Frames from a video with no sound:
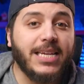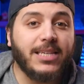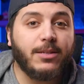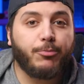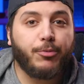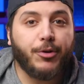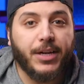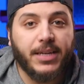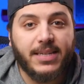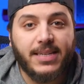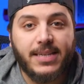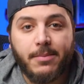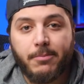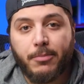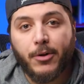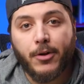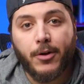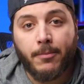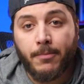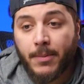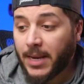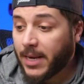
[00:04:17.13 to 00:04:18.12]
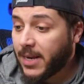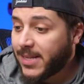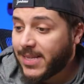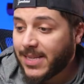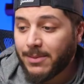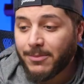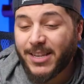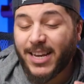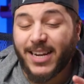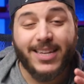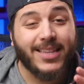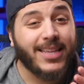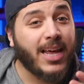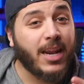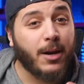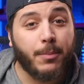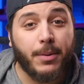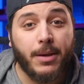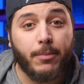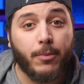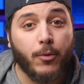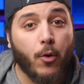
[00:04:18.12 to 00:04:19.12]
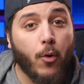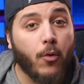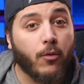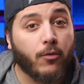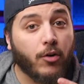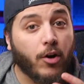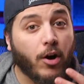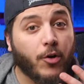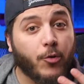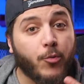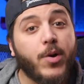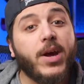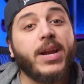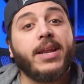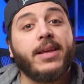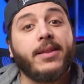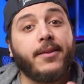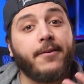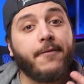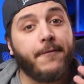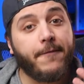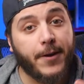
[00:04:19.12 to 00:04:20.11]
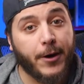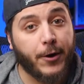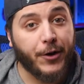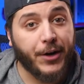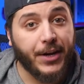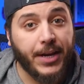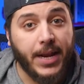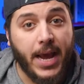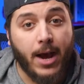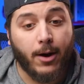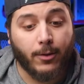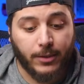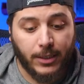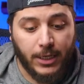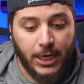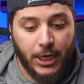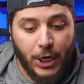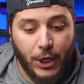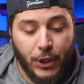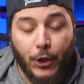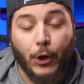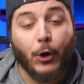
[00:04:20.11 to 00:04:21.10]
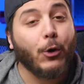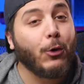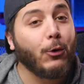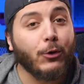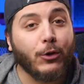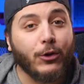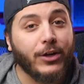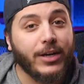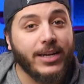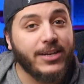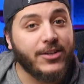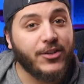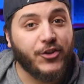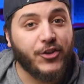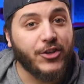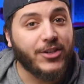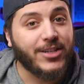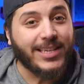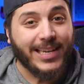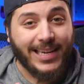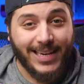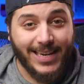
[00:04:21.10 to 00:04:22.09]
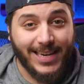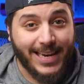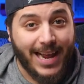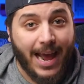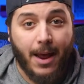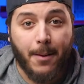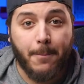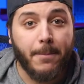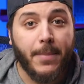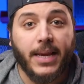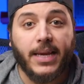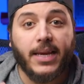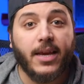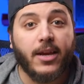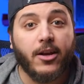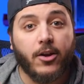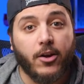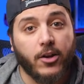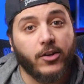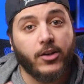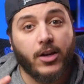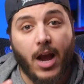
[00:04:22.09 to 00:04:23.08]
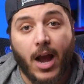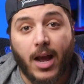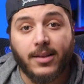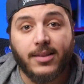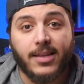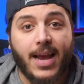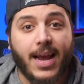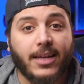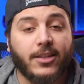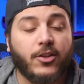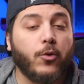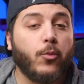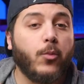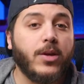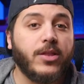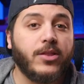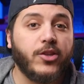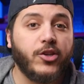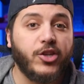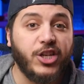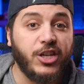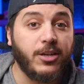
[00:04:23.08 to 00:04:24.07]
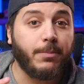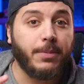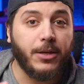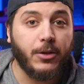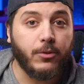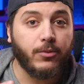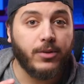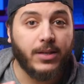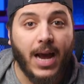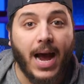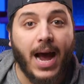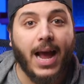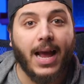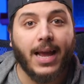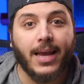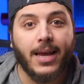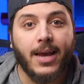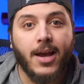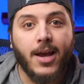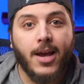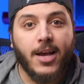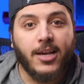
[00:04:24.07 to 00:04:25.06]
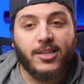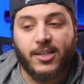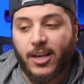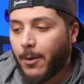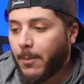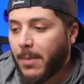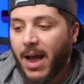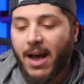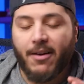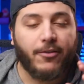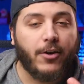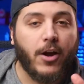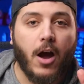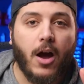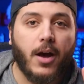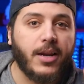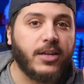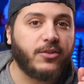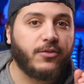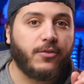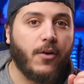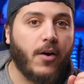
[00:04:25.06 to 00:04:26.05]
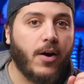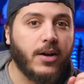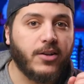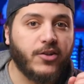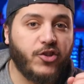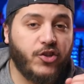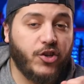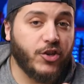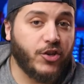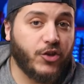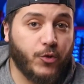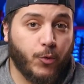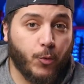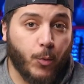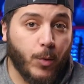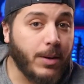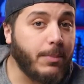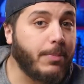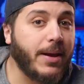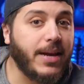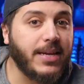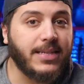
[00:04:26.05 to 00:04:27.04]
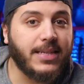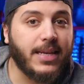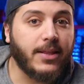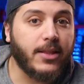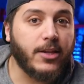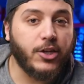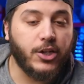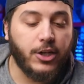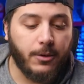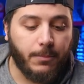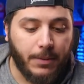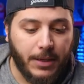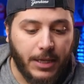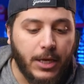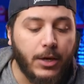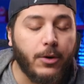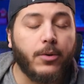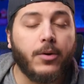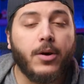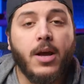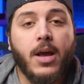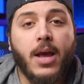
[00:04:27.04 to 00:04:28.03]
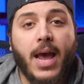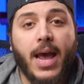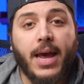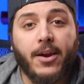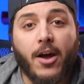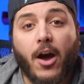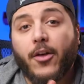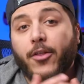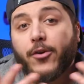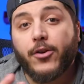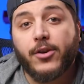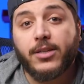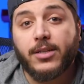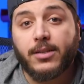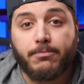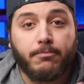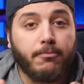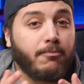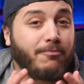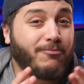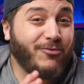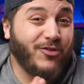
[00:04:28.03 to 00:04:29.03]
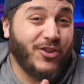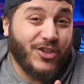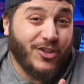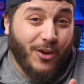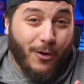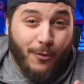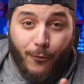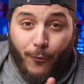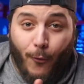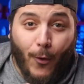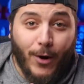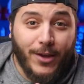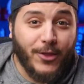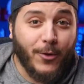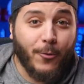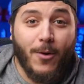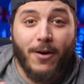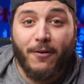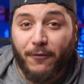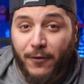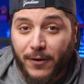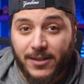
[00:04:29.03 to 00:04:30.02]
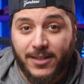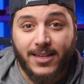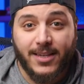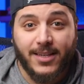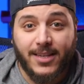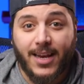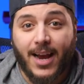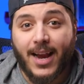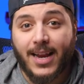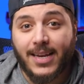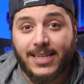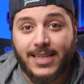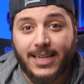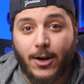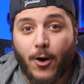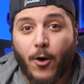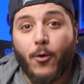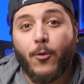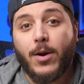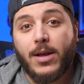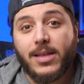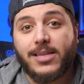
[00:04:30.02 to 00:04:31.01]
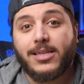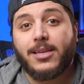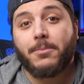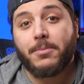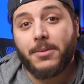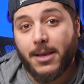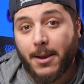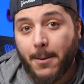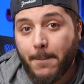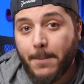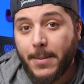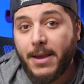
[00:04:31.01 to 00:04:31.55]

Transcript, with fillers: is pretty simple, and it seems like a lot of people over on Reddit figured it out. The cooler is just not making good contact with the GPU die. Some have gone as far as just repasting the GPU, and others just avoid the reference design to go with something